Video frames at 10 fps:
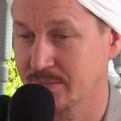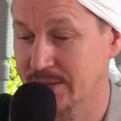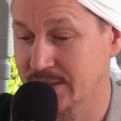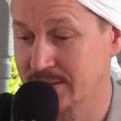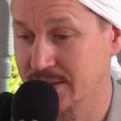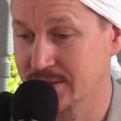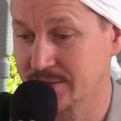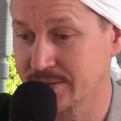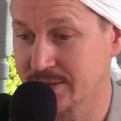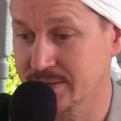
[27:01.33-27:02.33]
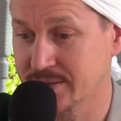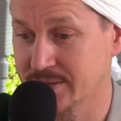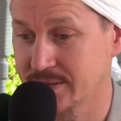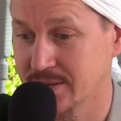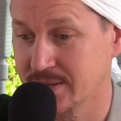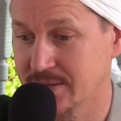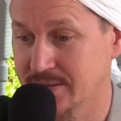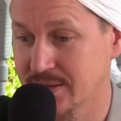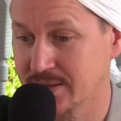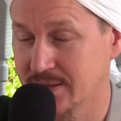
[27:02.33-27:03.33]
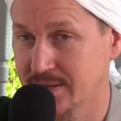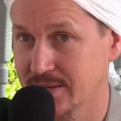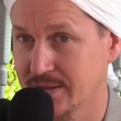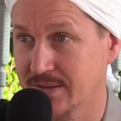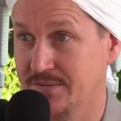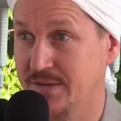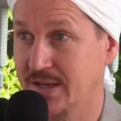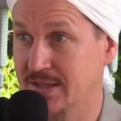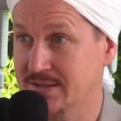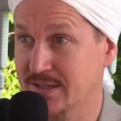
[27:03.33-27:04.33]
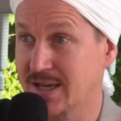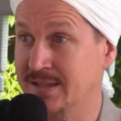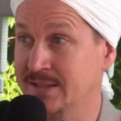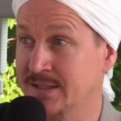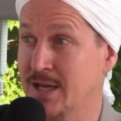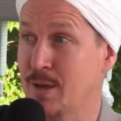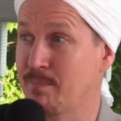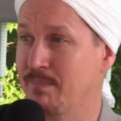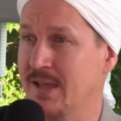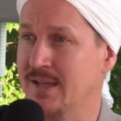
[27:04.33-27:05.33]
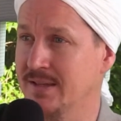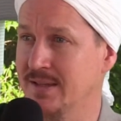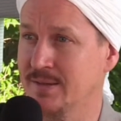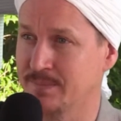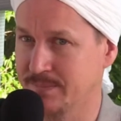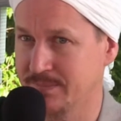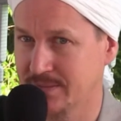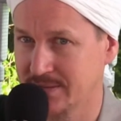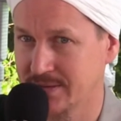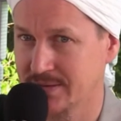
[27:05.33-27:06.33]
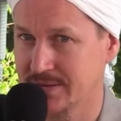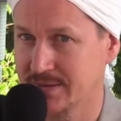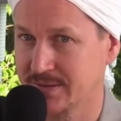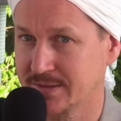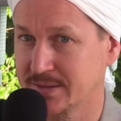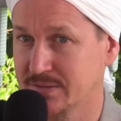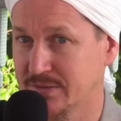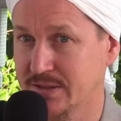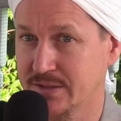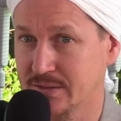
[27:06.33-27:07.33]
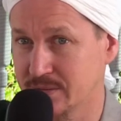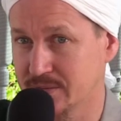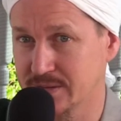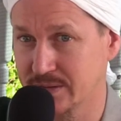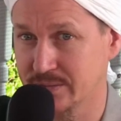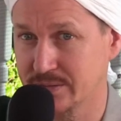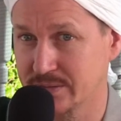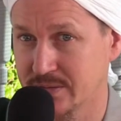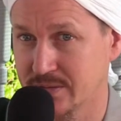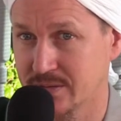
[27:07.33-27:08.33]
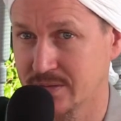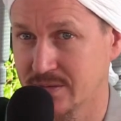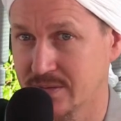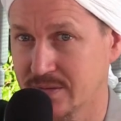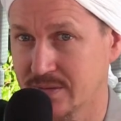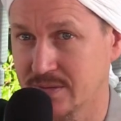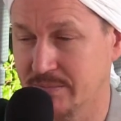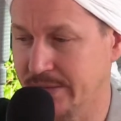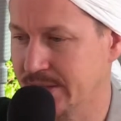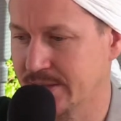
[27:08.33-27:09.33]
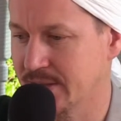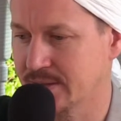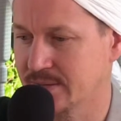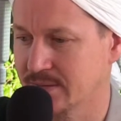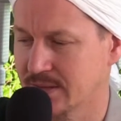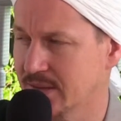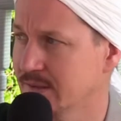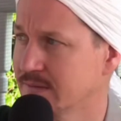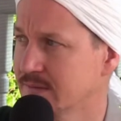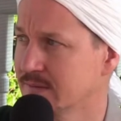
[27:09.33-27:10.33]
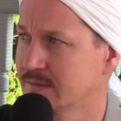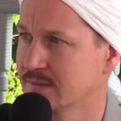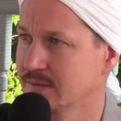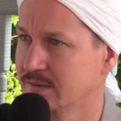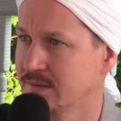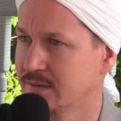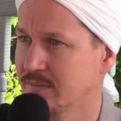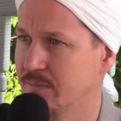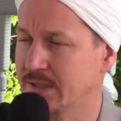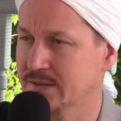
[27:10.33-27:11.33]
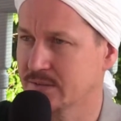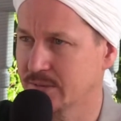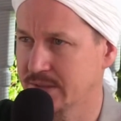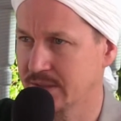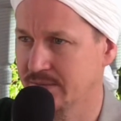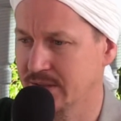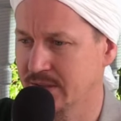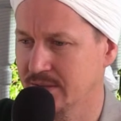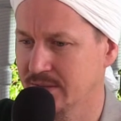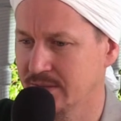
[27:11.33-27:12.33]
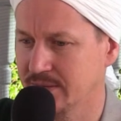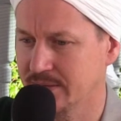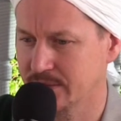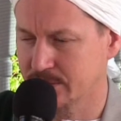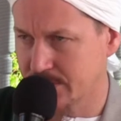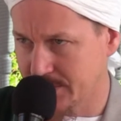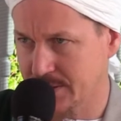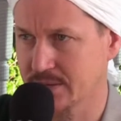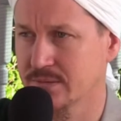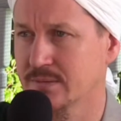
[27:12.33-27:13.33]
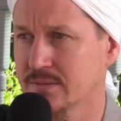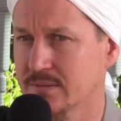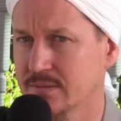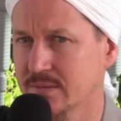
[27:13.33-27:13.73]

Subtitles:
But the danger is that Allah made them to forget their own selves. Meaning that, khalas, because of what they've done, there's repercussions.